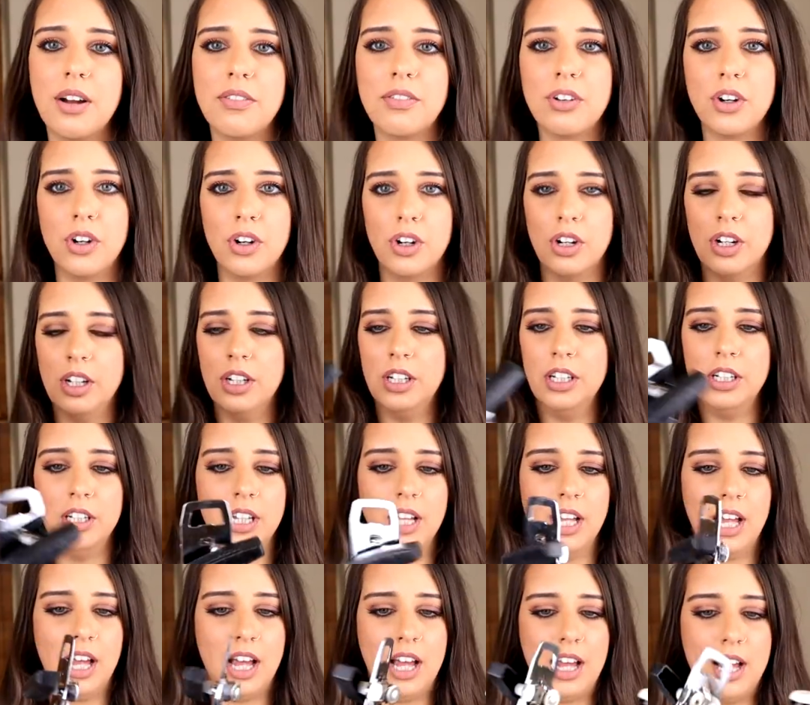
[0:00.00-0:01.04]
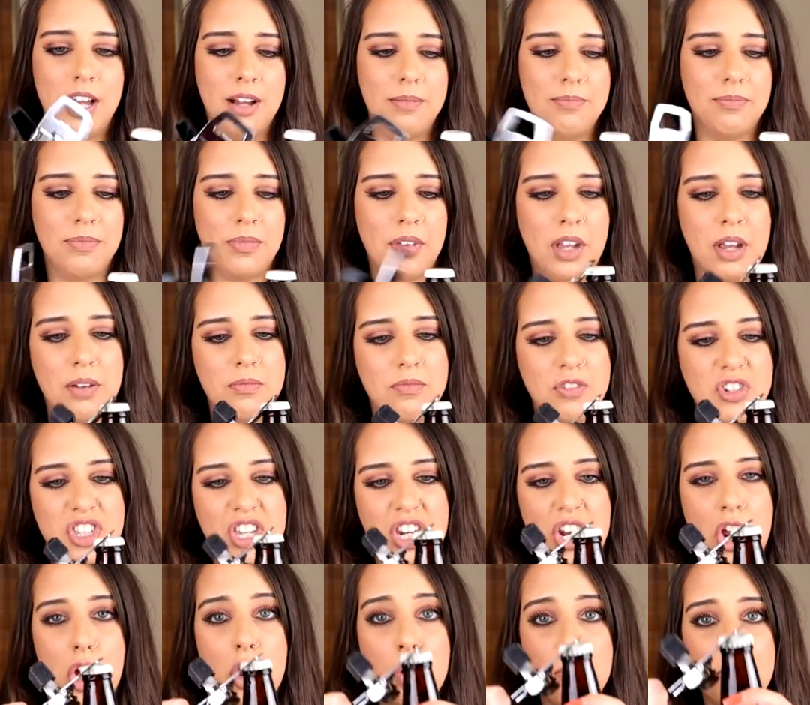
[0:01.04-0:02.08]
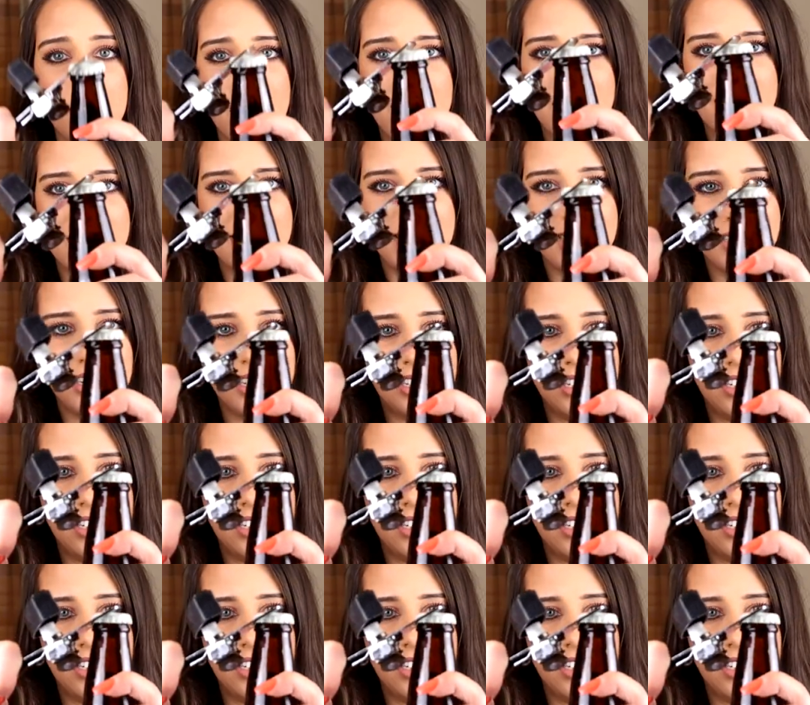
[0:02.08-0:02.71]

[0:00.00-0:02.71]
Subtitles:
I've got, just gonna open it.